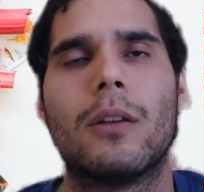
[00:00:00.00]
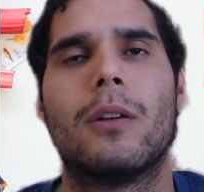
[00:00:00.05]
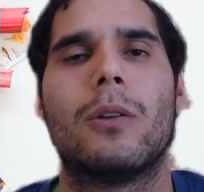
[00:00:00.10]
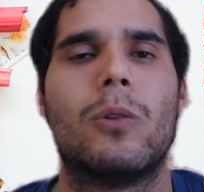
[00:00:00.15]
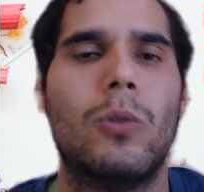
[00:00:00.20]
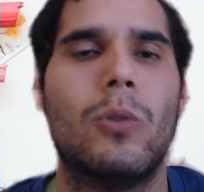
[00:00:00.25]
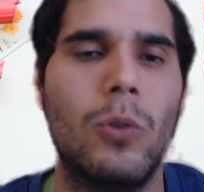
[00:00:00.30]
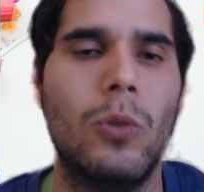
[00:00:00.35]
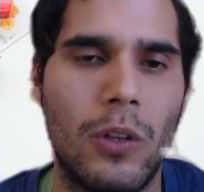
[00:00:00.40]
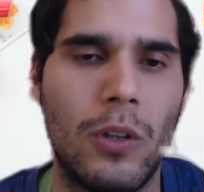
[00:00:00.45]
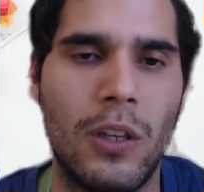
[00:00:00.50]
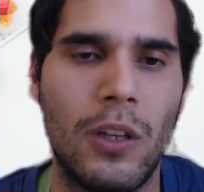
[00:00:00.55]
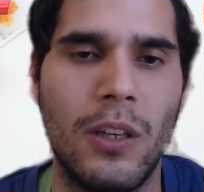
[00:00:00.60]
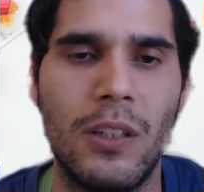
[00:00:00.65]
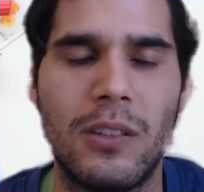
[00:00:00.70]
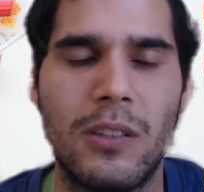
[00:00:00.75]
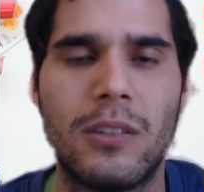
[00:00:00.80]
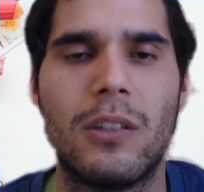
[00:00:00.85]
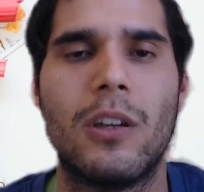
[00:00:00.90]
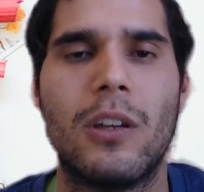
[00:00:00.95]

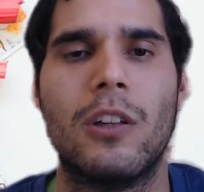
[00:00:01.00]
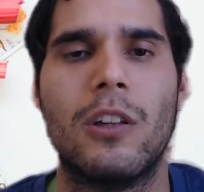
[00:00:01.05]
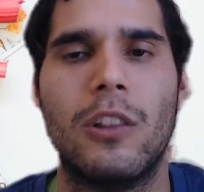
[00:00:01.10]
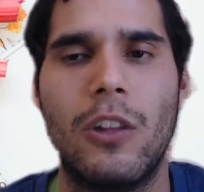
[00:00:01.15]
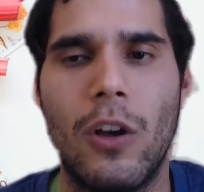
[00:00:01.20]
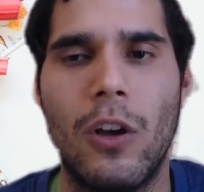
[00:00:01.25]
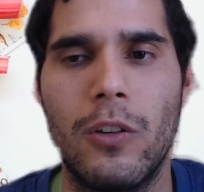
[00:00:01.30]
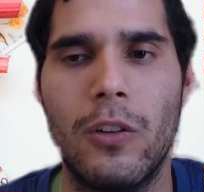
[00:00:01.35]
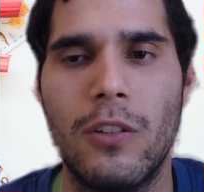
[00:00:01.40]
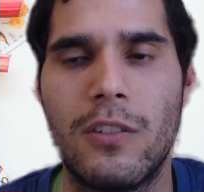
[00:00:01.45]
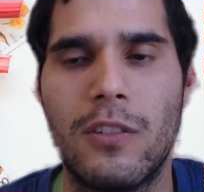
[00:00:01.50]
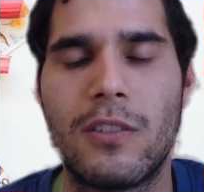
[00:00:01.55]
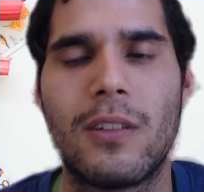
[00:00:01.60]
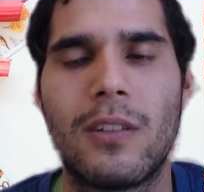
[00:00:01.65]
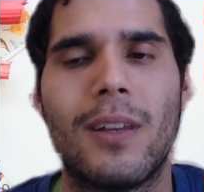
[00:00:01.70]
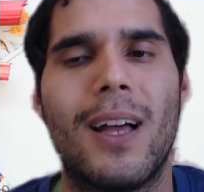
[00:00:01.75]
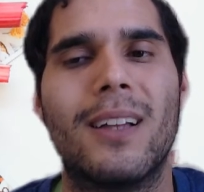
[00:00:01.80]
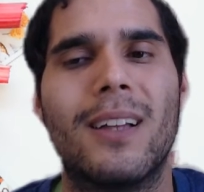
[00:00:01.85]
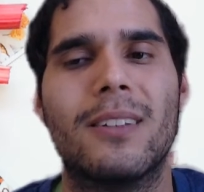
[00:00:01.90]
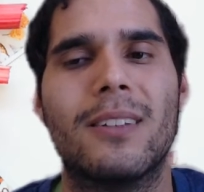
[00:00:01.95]
cookies, donuts,
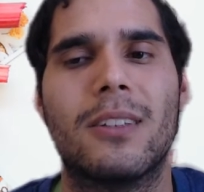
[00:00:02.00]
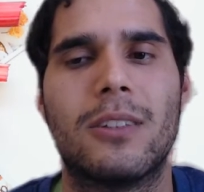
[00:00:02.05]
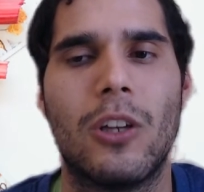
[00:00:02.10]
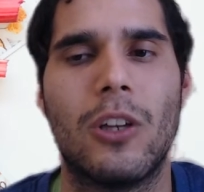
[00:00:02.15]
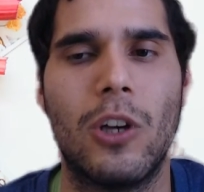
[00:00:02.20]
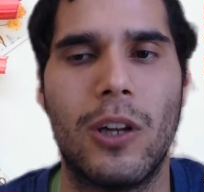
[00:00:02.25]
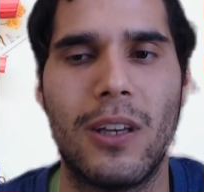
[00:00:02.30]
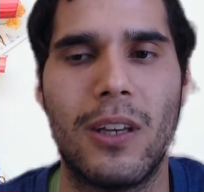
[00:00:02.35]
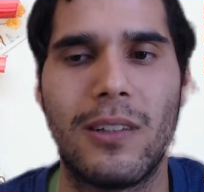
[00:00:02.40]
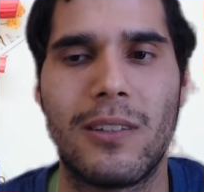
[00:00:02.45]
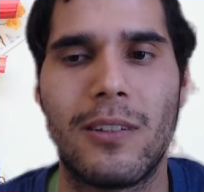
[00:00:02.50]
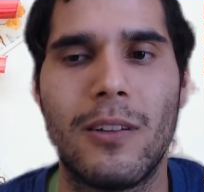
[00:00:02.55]
and sodas.